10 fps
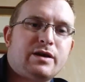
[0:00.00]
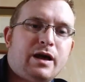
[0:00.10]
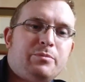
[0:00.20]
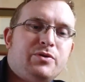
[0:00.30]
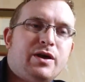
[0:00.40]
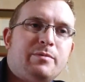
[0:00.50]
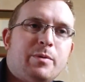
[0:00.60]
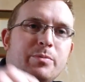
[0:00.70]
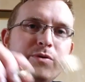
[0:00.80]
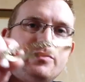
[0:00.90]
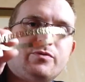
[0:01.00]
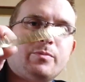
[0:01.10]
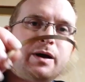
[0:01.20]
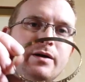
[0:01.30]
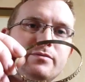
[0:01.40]
I'll put that in my booth for
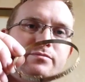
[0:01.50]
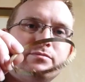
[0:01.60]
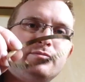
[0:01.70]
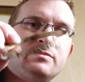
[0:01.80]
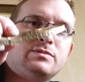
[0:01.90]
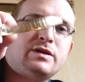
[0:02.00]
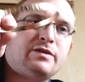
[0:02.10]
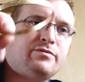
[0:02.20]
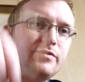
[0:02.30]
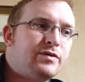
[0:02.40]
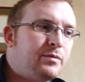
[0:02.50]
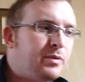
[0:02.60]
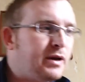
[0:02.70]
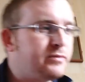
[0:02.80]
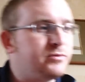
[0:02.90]
about
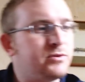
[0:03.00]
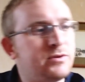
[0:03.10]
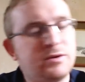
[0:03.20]
£10–15.